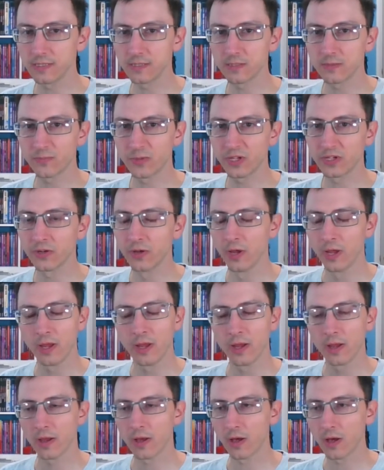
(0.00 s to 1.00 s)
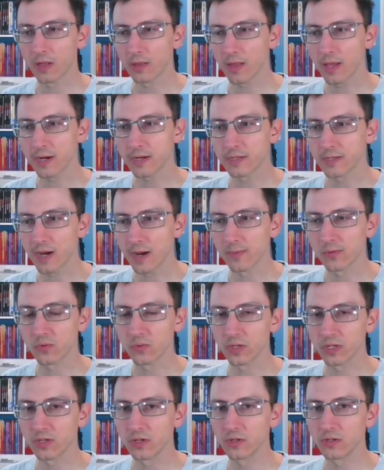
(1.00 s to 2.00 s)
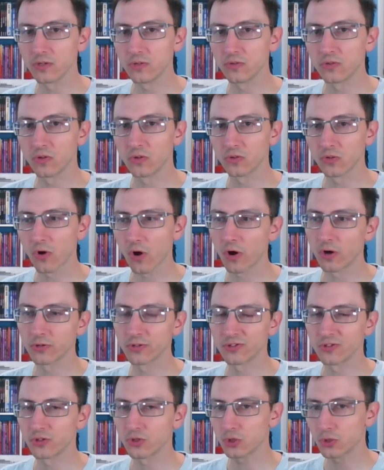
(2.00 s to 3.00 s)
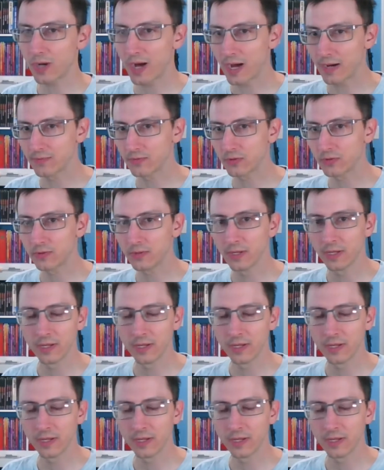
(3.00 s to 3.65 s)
But a lot of times we could have used those cards to travel